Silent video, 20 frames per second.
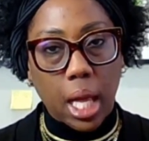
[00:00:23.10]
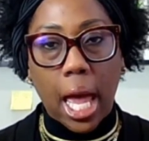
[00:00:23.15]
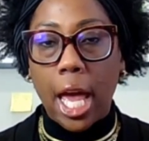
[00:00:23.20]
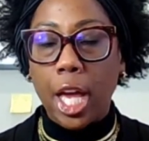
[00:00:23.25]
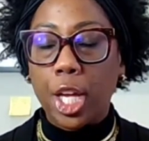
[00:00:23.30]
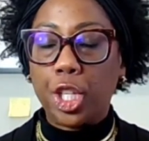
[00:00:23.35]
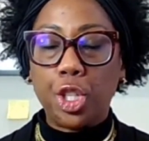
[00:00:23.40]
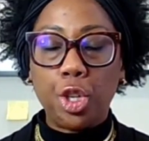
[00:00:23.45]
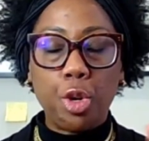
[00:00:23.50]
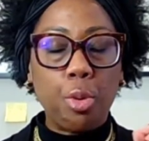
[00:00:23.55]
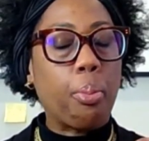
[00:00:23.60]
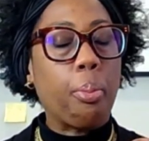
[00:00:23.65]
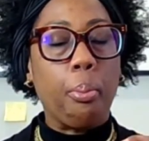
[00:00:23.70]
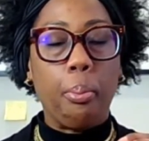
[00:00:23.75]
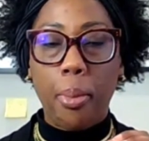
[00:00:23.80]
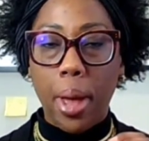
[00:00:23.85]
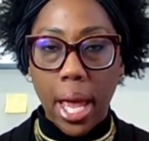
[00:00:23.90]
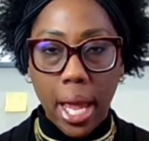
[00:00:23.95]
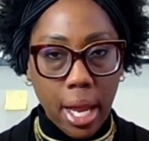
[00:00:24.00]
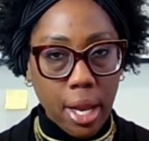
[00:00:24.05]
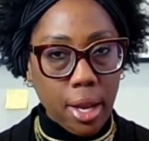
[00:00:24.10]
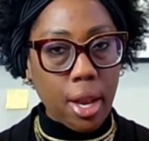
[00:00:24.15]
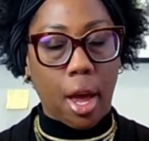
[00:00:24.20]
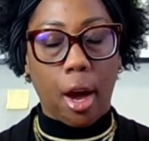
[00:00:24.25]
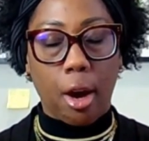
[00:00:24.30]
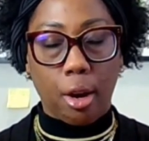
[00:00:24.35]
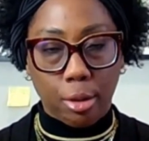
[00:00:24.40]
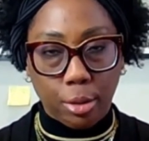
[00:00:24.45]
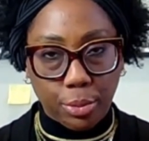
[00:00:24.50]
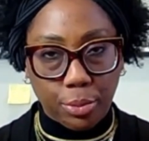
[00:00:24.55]
as you may
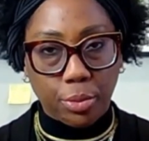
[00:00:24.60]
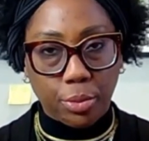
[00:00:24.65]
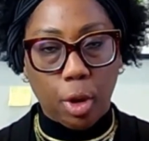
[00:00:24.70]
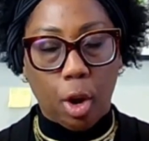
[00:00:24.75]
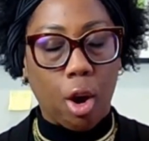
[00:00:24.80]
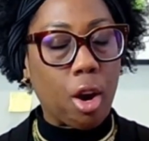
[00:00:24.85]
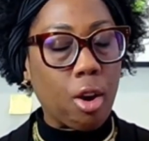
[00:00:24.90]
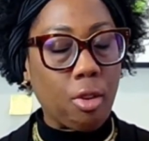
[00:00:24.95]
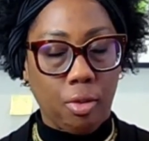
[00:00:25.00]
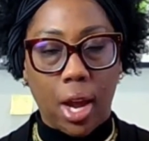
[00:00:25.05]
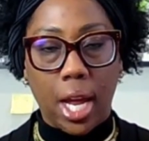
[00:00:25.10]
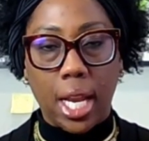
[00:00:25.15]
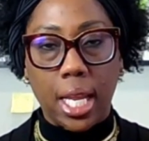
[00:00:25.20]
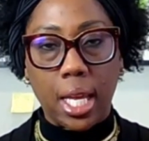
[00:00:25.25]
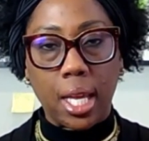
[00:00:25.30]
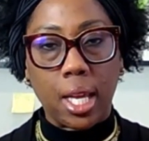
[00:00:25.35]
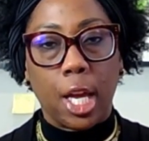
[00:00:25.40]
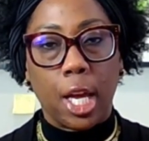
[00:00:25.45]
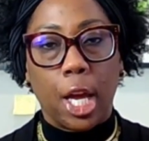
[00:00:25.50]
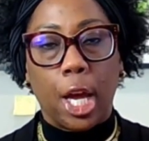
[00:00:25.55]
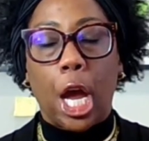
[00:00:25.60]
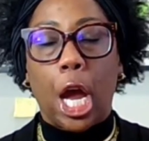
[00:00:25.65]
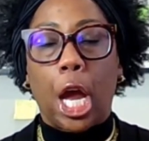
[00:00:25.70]
know already,